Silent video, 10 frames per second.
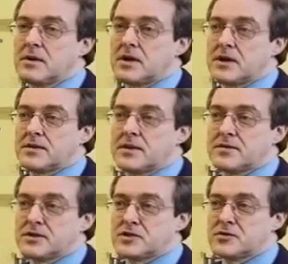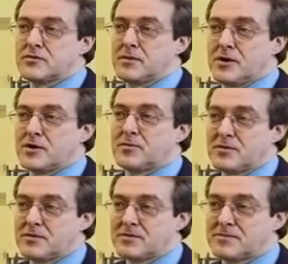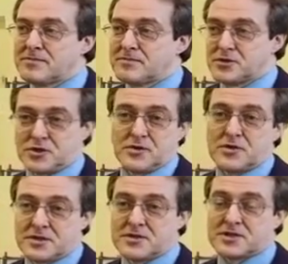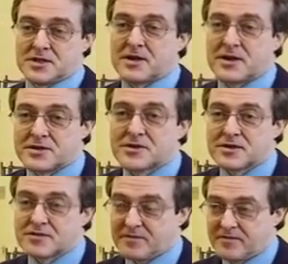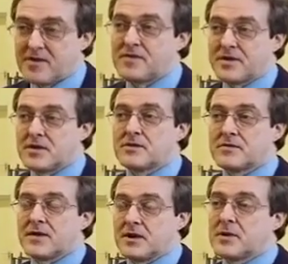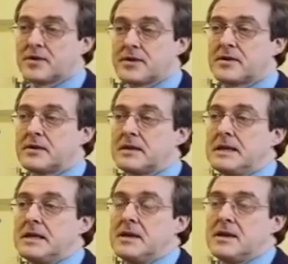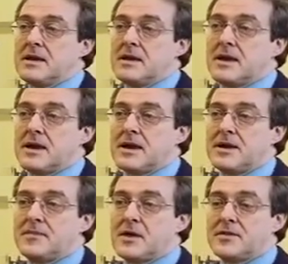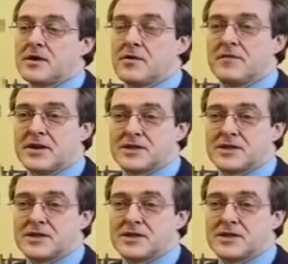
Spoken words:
And I think they showed remarkable maturity and skill, actually. It was very, very good, very well done. And they got very